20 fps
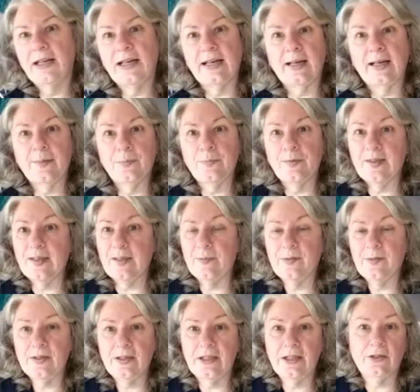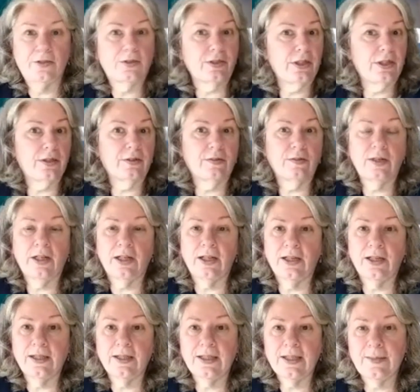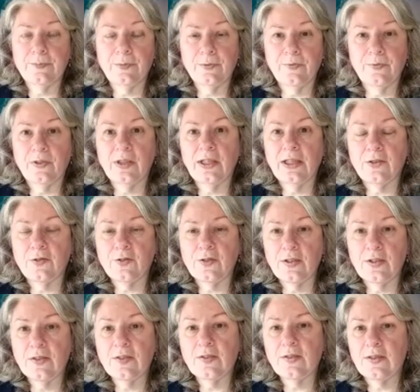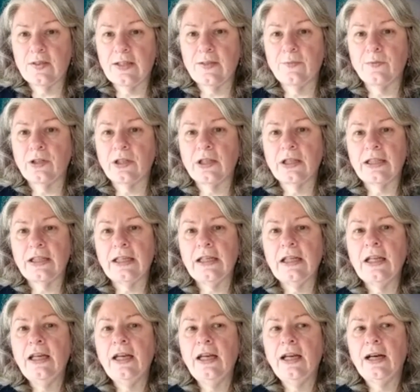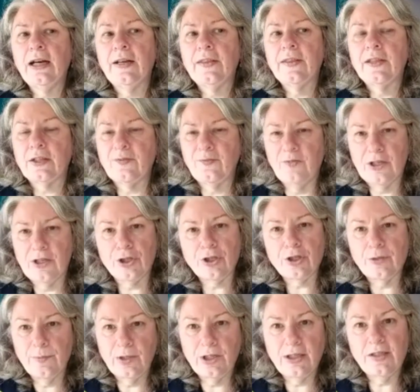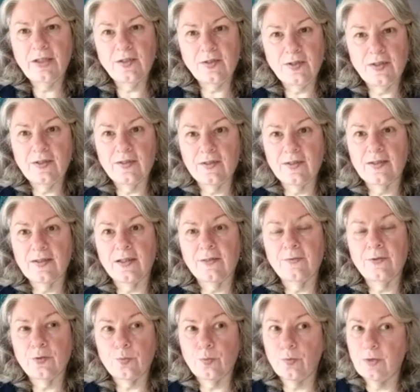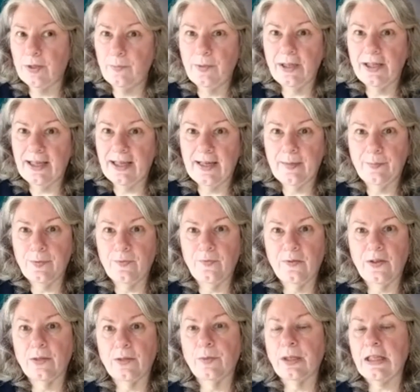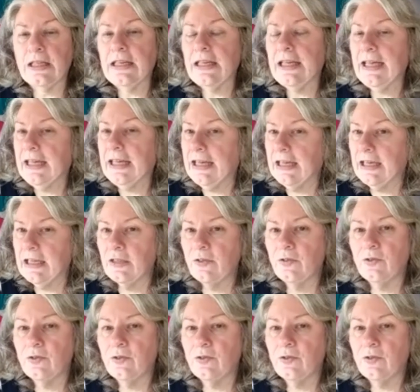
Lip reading: same scenario type of a thing. So this is definitely, the vendor community sees itself as one big happy family, and